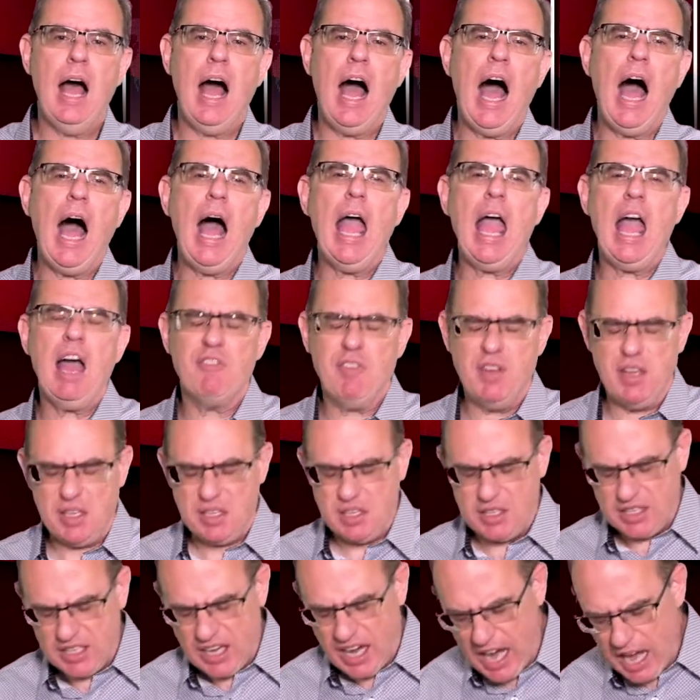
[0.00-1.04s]
I have a
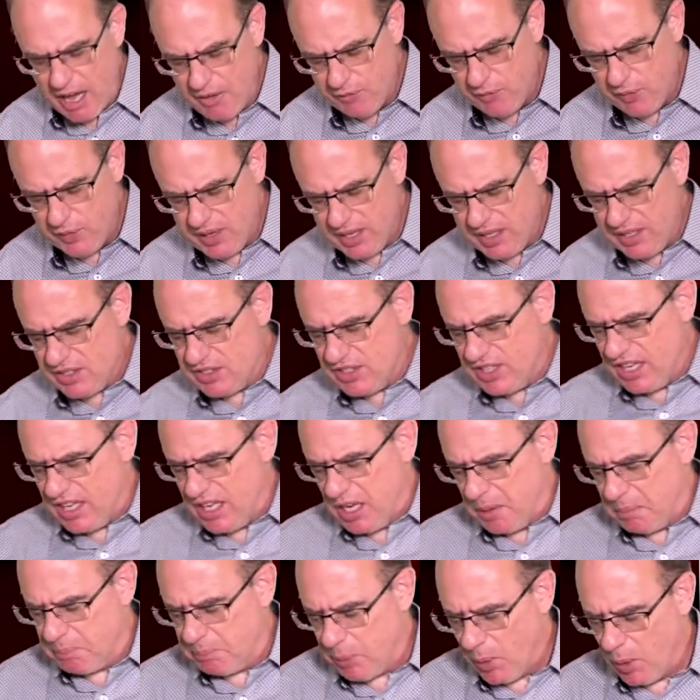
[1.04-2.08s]
confidence and
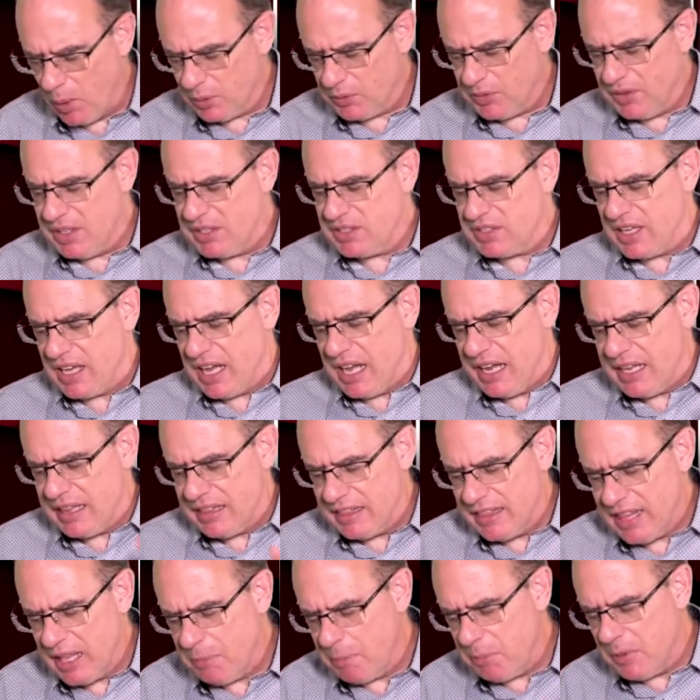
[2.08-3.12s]
a boldness, a
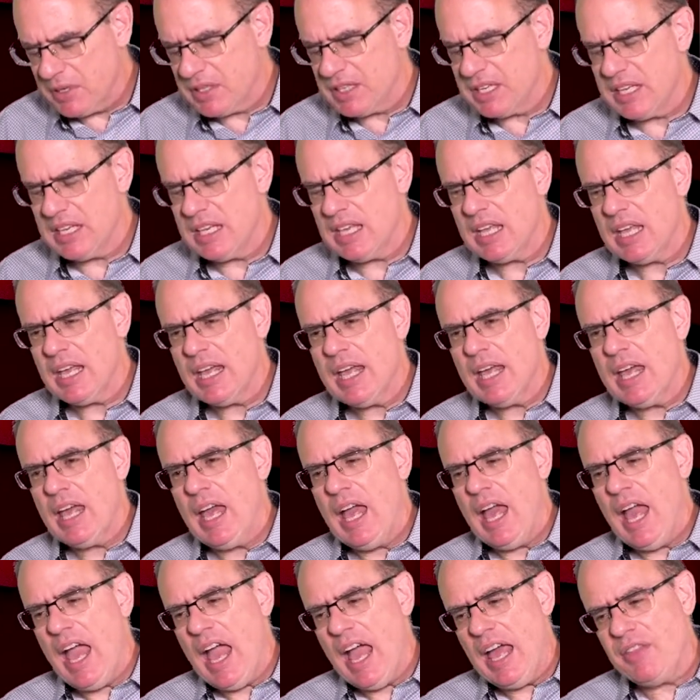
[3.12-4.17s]
liberty,
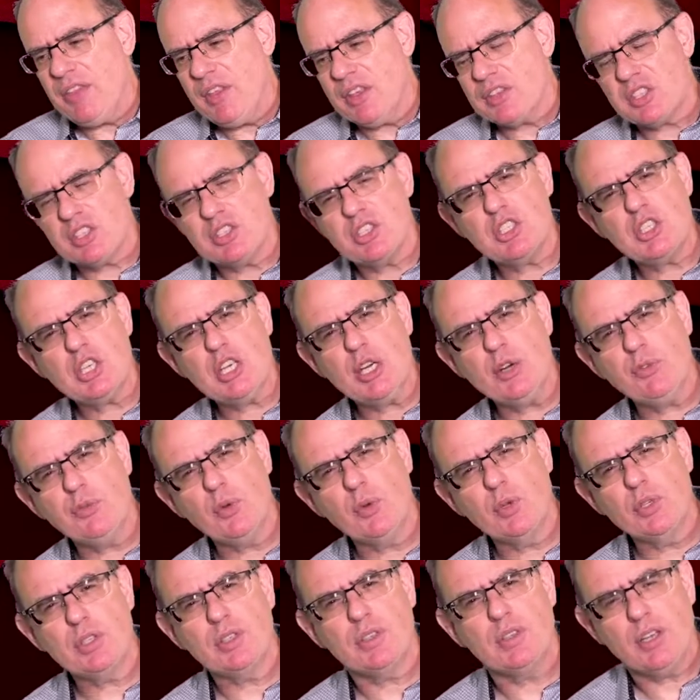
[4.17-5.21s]
and there's a
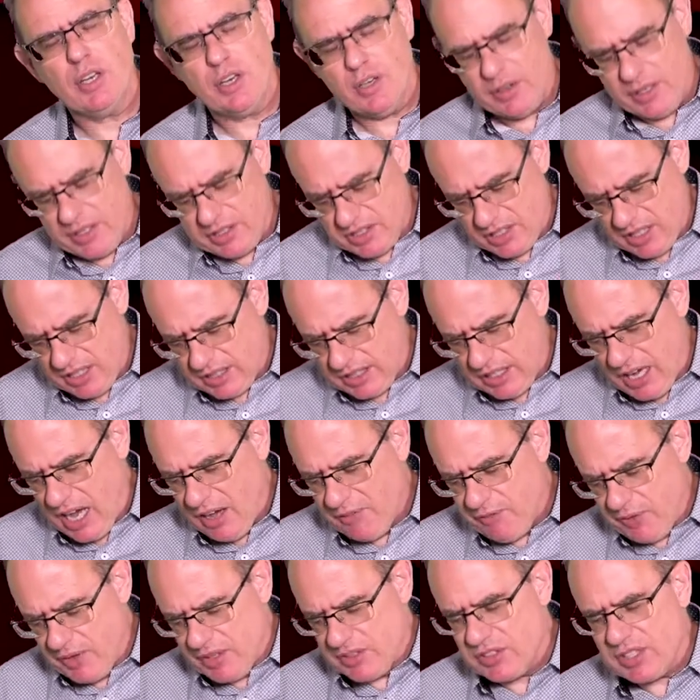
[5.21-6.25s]
cheerful courage, a
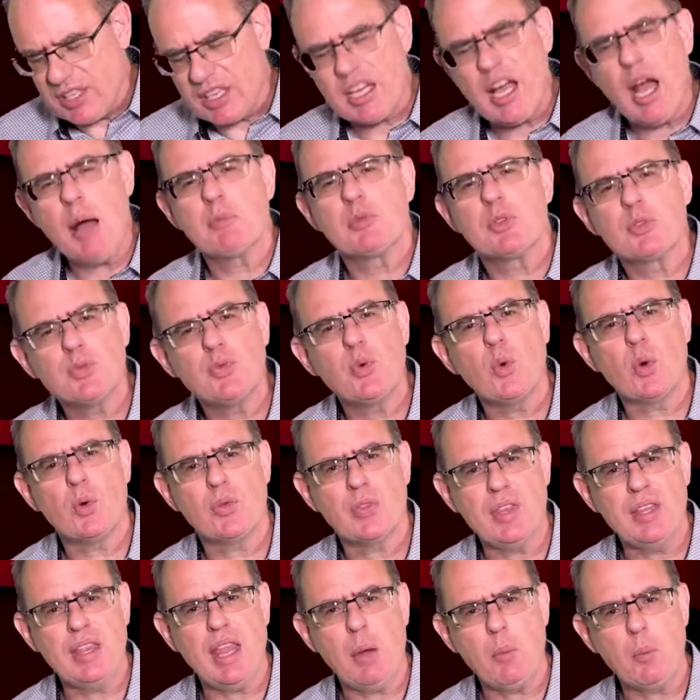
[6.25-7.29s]
confidence that comes
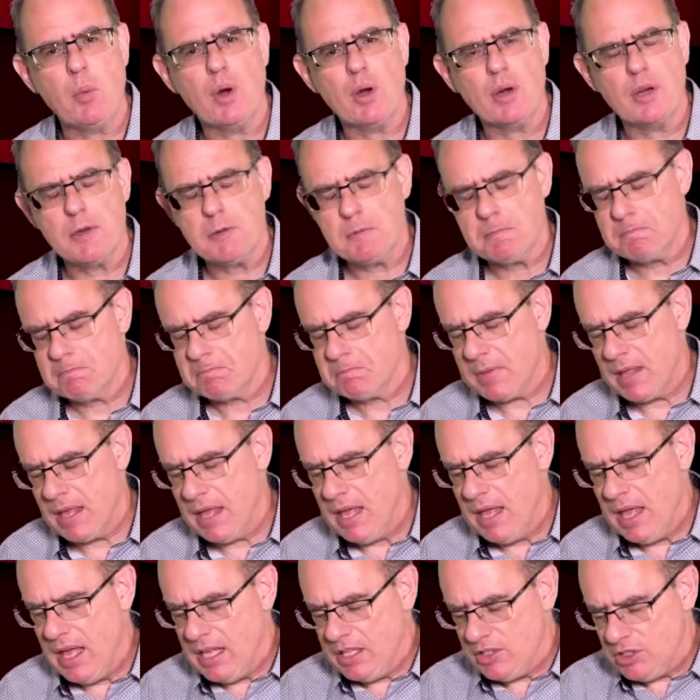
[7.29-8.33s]
forth in that word.
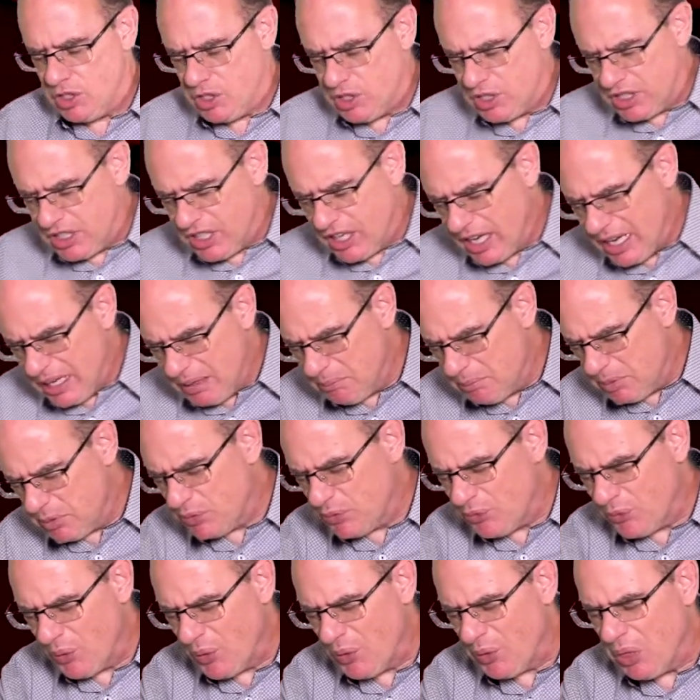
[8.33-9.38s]
To come
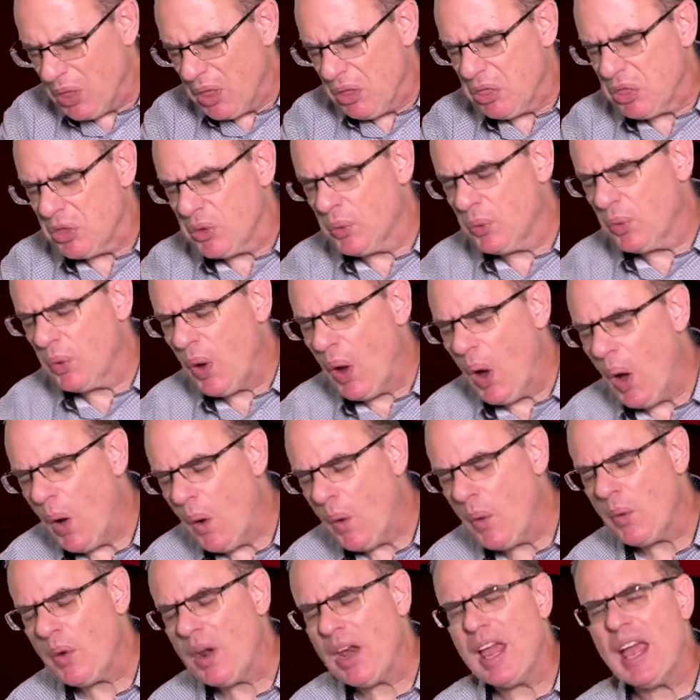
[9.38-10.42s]
before the
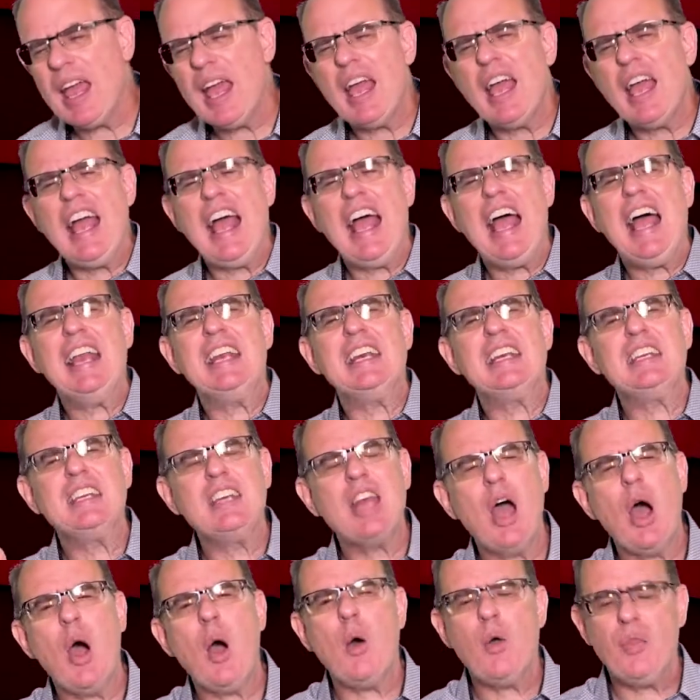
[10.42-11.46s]
throne and
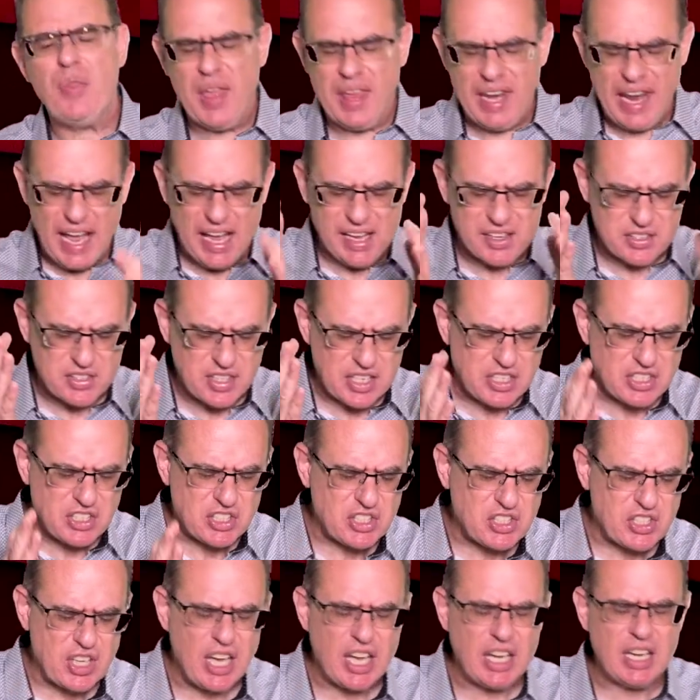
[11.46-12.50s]
know that as a
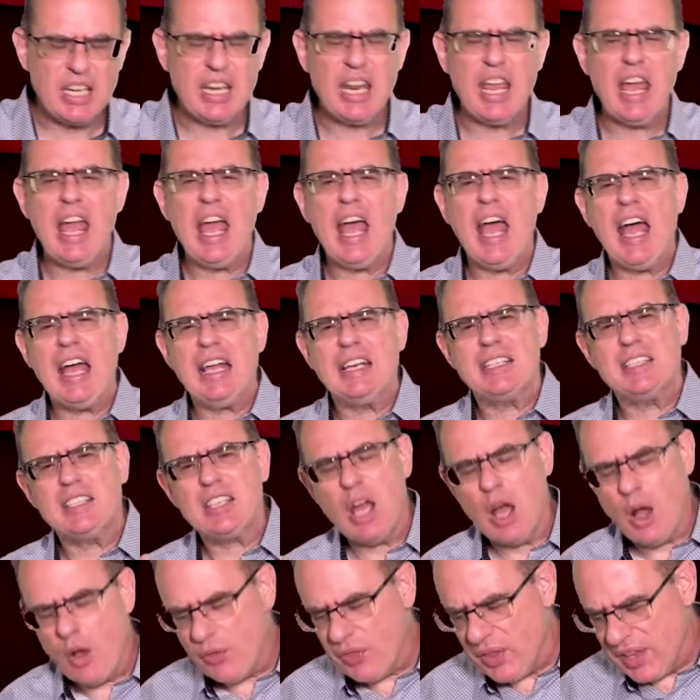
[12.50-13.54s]
son, and
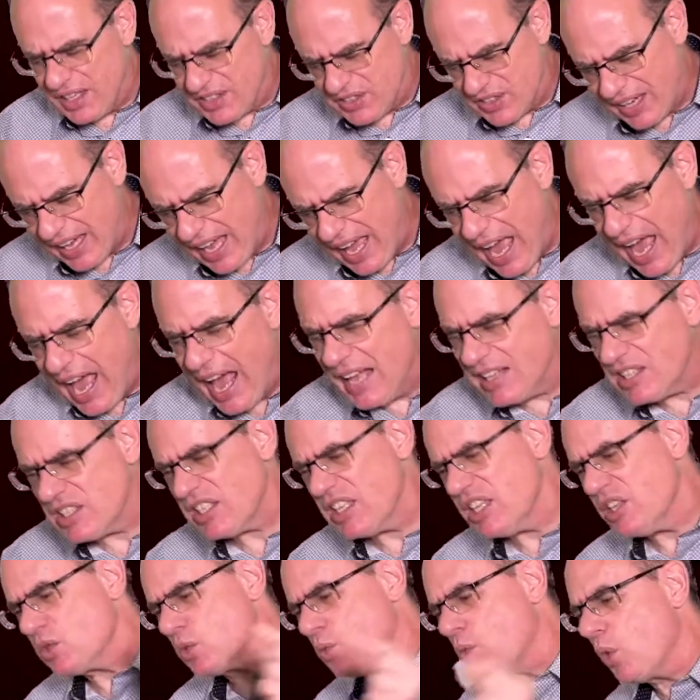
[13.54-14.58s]
know that as I
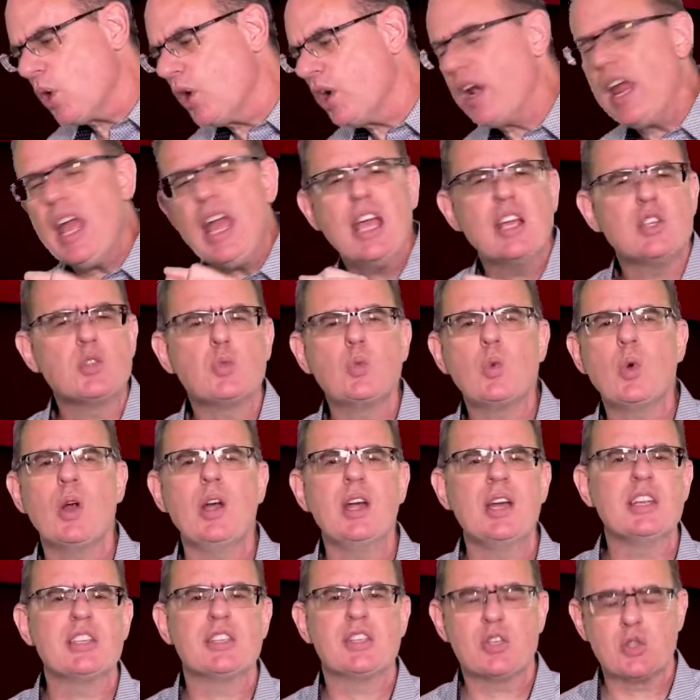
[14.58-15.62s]
ask His word, His
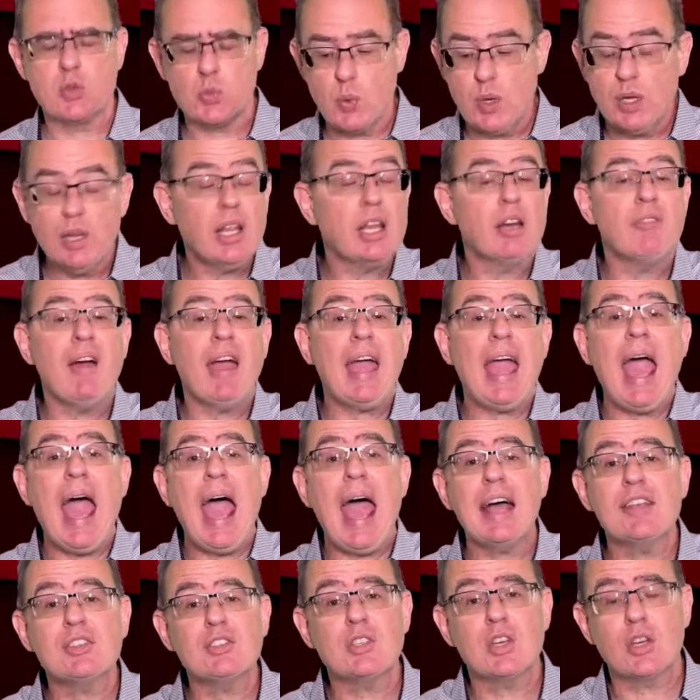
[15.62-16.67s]
word is His will. And if I
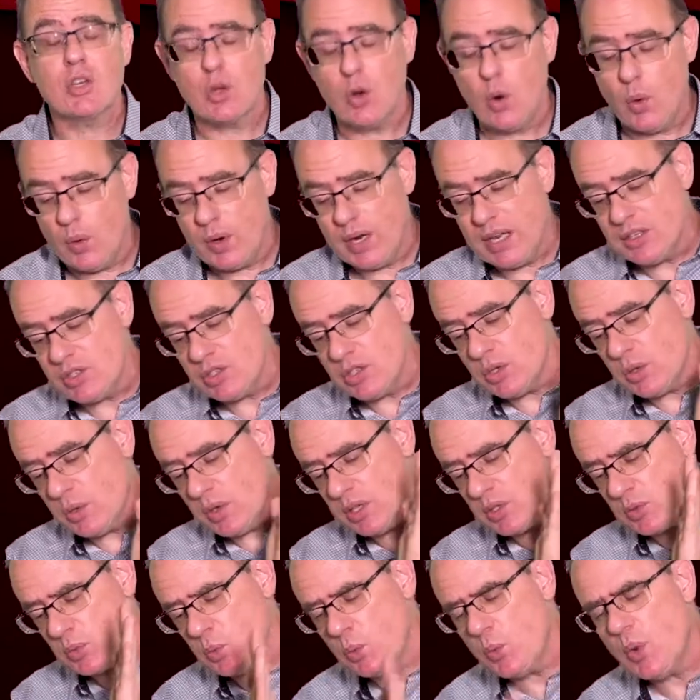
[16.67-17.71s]
ask according to
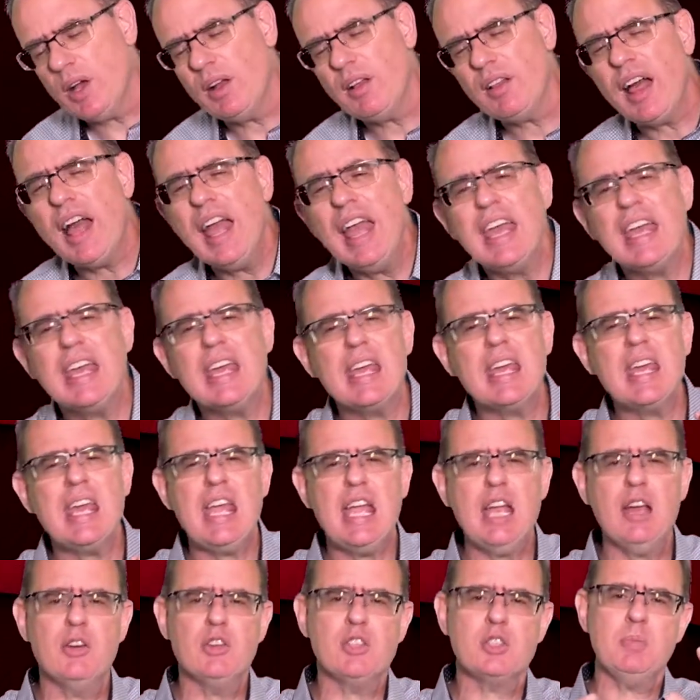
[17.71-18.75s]
His will, He
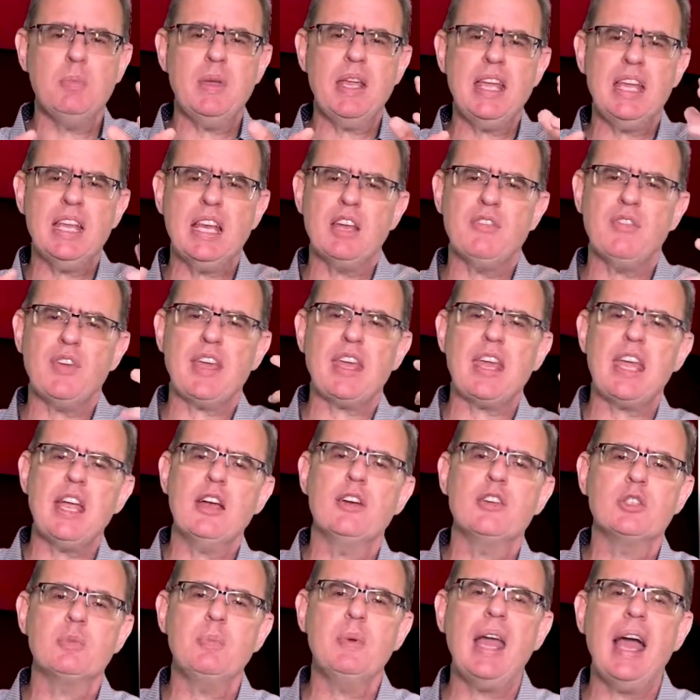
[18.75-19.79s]
hears me. And if He
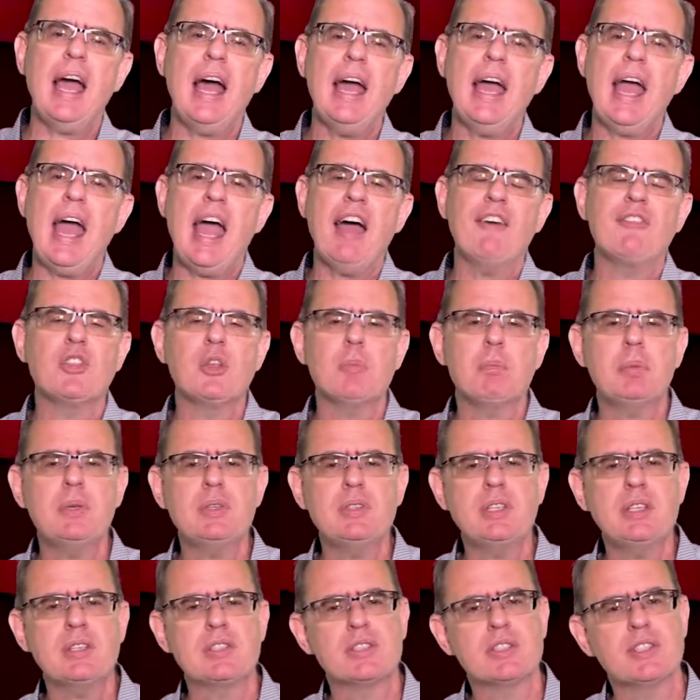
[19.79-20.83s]
hears me, I have the
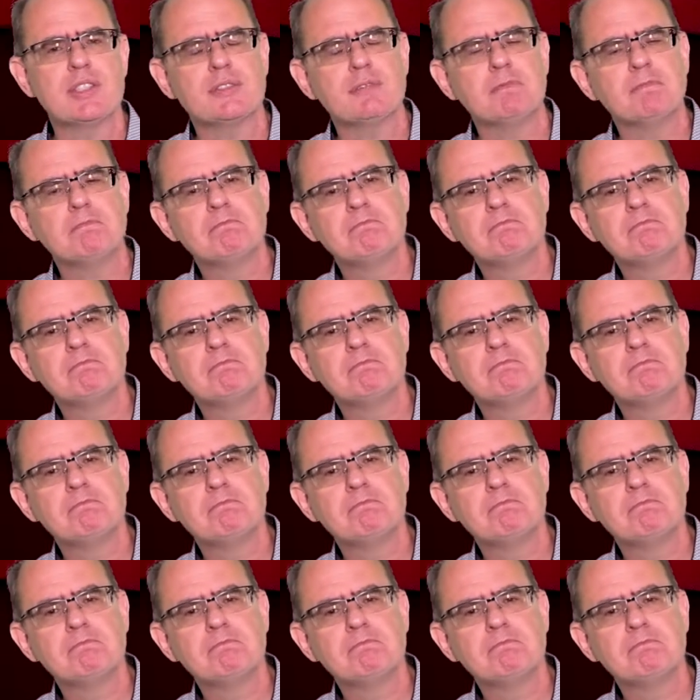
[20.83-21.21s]
petition.